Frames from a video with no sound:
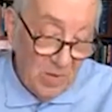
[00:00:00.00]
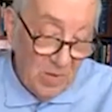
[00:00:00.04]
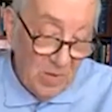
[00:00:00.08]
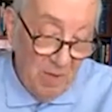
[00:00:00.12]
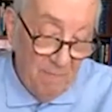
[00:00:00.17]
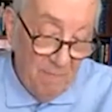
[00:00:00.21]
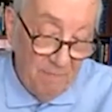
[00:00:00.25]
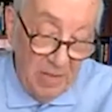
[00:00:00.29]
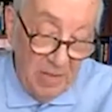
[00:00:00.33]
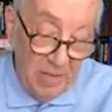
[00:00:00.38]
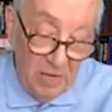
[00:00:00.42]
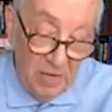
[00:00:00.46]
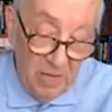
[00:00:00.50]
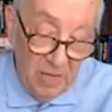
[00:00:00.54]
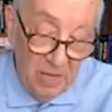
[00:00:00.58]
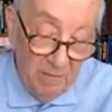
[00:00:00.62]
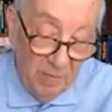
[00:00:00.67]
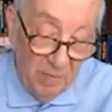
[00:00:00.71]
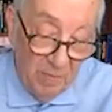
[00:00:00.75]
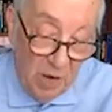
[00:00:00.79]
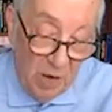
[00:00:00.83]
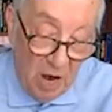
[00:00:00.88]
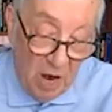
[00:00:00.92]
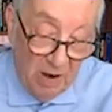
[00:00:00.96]

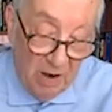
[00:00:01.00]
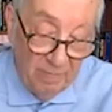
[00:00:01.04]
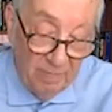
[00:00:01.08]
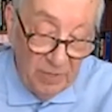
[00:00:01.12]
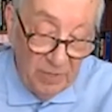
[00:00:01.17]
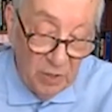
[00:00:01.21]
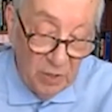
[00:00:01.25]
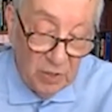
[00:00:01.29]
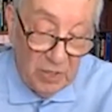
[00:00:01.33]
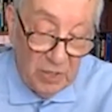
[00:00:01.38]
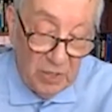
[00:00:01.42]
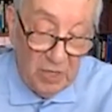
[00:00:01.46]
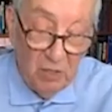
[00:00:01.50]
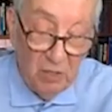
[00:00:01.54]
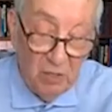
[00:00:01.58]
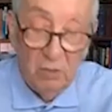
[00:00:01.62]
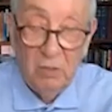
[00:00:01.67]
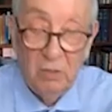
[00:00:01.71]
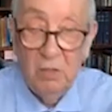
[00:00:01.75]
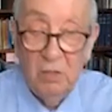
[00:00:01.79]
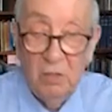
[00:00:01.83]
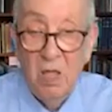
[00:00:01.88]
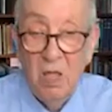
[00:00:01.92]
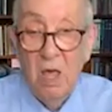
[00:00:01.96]
medium carbon
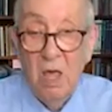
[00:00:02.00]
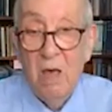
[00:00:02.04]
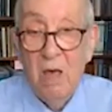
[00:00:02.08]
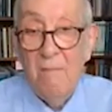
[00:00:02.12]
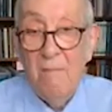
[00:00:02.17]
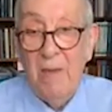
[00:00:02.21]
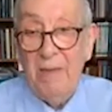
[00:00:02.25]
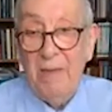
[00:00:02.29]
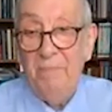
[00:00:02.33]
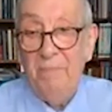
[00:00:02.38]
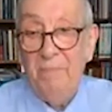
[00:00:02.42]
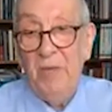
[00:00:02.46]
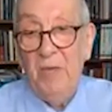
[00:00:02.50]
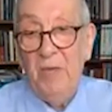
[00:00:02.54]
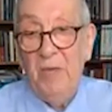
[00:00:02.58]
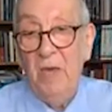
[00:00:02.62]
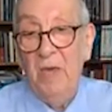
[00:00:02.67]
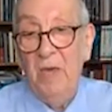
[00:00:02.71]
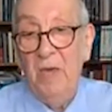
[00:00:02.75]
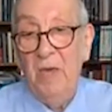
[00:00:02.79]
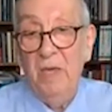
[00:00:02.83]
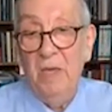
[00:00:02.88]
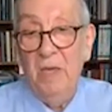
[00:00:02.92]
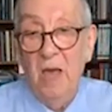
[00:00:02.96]
steel might be
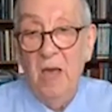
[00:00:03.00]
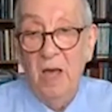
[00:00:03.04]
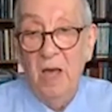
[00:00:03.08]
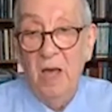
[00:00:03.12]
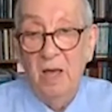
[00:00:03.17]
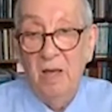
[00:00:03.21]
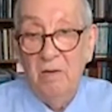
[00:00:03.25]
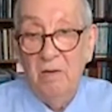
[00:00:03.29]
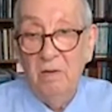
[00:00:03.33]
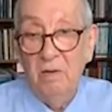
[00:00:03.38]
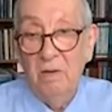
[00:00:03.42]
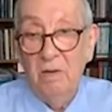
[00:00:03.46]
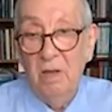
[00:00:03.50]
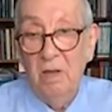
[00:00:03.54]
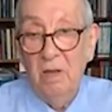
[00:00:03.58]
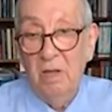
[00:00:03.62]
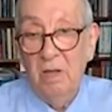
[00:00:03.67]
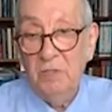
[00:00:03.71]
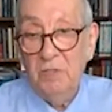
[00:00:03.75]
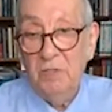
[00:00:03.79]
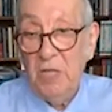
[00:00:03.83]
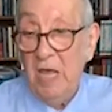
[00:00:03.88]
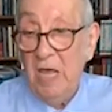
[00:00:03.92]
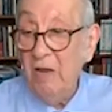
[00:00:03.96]
a
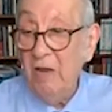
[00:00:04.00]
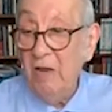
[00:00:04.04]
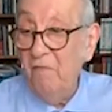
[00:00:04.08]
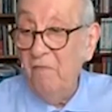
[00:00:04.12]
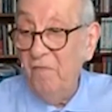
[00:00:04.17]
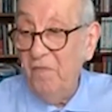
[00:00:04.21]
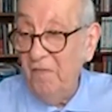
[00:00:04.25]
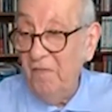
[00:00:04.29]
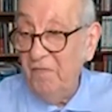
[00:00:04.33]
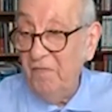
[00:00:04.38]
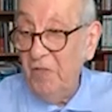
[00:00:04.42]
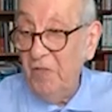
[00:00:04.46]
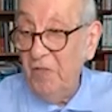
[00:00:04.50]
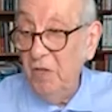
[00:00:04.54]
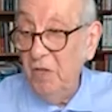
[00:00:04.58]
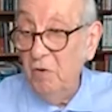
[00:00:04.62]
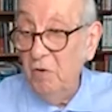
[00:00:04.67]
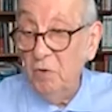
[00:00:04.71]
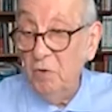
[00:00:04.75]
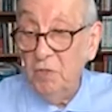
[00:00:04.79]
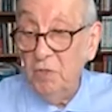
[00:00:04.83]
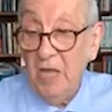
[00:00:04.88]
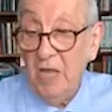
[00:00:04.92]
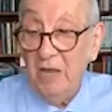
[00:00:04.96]
1050
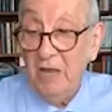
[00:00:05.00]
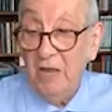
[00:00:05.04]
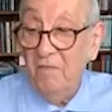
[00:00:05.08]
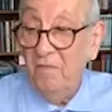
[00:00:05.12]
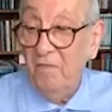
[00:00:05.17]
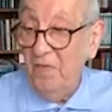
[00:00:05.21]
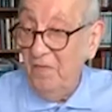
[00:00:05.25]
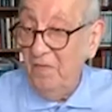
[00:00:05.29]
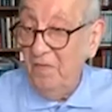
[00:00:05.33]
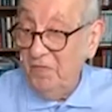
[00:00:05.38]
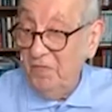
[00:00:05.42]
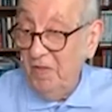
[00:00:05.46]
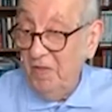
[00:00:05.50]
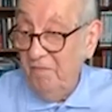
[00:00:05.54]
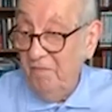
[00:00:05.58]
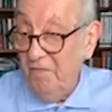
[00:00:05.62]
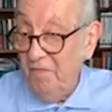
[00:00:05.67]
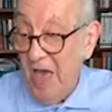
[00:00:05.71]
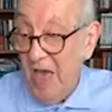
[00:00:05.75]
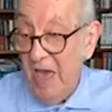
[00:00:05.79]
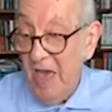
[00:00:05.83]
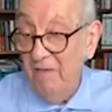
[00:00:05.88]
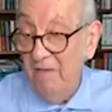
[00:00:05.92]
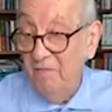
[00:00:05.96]
or
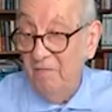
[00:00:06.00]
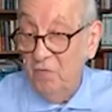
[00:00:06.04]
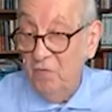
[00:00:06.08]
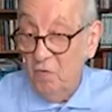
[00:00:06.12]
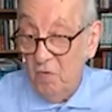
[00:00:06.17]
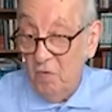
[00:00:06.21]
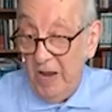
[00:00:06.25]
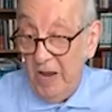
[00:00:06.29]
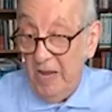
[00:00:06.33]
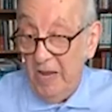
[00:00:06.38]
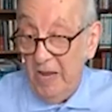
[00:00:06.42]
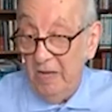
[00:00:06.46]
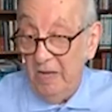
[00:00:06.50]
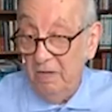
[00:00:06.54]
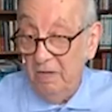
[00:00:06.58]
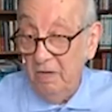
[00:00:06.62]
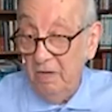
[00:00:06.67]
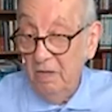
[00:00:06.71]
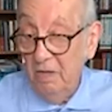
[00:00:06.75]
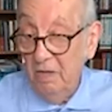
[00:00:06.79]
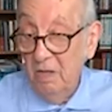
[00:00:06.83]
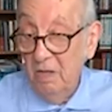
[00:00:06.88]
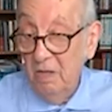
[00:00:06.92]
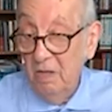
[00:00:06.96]
1055 grade
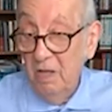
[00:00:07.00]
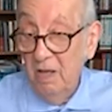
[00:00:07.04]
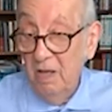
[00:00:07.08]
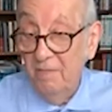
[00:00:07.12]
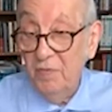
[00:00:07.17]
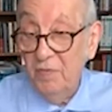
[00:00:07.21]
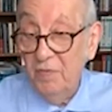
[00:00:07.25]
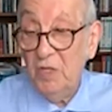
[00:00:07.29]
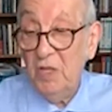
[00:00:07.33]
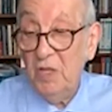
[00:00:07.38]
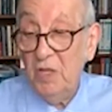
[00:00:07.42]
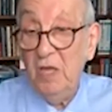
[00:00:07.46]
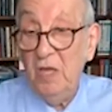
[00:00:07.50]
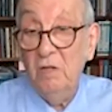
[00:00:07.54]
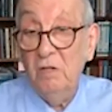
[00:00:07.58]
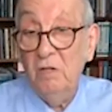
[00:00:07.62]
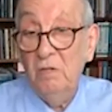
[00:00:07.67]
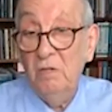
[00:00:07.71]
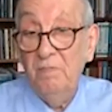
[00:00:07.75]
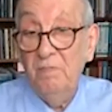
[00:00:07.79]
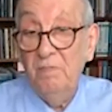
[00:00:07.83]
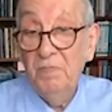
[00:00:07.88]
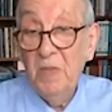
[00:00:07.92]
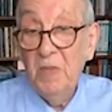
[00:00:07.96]
of
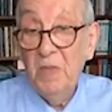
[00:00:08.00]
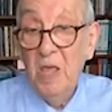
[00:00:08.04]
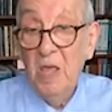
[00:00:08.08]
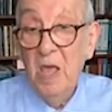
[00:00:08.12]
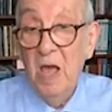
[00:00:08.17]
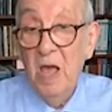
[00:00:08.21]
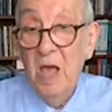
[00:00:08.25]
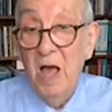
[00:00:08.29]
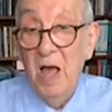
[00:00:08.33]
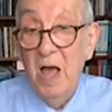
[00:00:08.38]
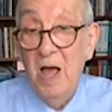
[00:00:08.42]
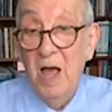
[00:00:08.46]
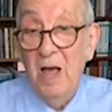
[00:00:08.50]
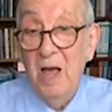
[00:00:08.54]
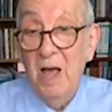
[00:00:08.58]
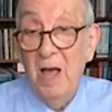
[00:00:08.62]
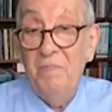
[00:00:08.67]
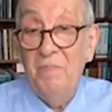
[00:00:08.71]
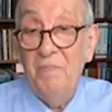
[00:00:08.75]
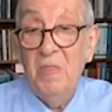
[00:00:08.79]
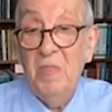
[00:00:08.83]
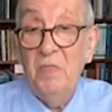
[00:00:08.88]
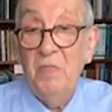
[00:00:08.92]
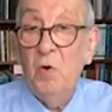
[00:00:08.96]
steel.
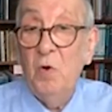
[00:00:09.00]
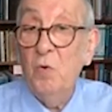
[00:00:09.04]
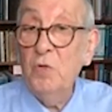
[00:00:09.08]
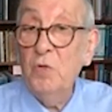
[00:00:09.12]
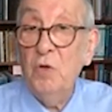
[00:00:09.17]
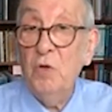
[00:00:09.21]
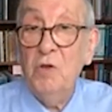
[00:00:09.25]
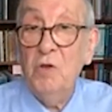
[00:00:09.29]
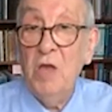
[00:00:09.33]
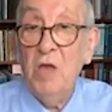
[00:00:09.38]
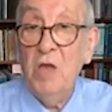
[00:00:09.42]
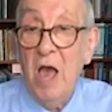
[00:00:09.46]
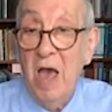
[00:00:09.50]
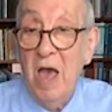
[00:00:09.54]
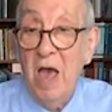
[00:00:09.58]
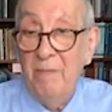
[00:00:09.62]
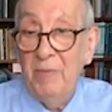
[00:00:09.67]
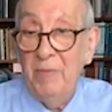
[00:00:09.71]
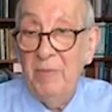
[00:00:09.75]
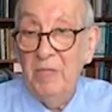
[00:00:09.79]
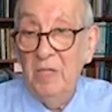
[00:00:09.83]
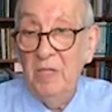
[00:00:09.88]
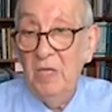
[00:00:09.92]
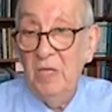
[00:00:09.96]
Those are
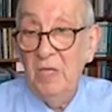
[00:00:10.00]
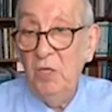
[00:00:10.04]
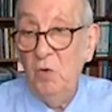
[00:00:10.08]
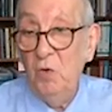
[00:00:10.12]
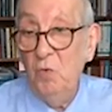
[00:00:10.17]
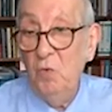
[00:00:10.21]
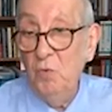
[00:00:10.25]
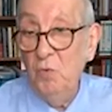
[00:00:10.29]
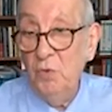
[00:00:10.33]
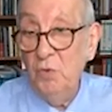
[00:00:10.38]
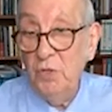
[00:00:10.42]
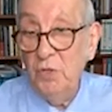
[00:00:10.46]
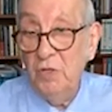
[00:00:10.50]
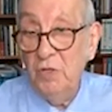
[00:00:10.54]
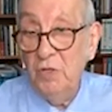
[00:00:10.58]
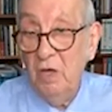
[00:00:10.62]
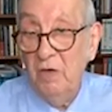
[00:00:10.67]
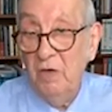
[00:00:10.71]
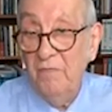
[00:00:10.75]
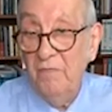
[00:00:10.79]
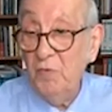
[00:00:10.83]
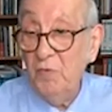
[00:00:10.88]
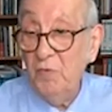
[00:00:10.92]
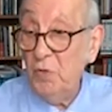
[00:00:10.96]
commonly used
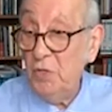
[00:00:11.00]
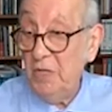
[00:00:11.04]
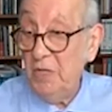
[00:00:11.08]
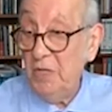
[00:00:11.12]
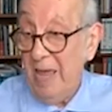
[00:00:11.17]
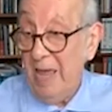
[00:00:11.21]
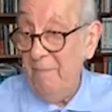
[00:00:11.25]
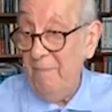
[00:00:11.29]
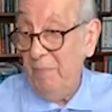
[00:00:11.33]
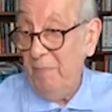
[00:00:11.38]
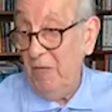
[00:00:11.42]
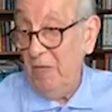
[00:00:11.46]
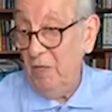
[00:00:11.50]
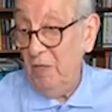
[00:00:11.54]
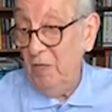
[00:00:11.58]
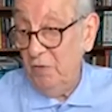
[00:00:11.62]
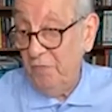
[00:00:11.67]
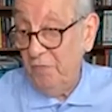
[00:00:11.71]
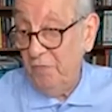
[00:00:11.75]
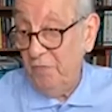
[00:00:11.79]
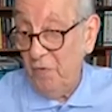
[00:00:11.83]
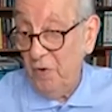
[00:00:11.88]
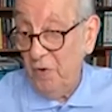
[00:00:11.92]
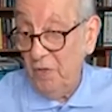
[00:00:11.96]
for stampings,
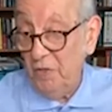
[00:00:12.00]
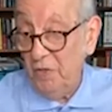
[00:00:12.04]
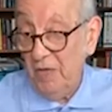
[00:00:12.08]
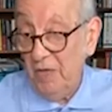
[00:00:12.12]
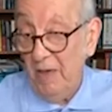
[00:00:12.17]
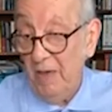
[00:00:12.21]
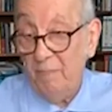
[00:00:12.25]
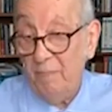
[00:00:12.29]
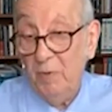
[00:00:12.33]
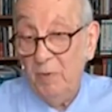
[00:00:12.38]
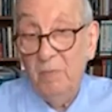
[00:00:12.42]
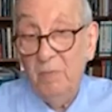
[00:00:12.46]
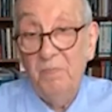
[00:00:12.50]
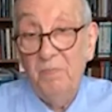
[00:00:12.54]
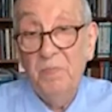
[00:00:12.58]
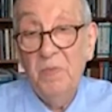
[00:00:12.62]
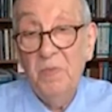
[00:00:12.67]
for example.